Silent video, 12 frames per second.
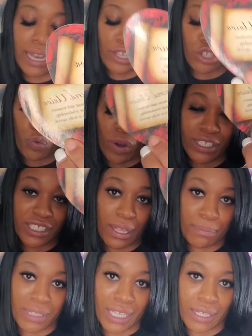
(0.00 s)
Like you want
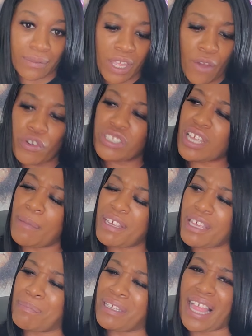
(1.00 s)
something, for some
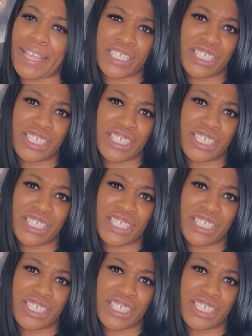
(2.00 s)
it could be like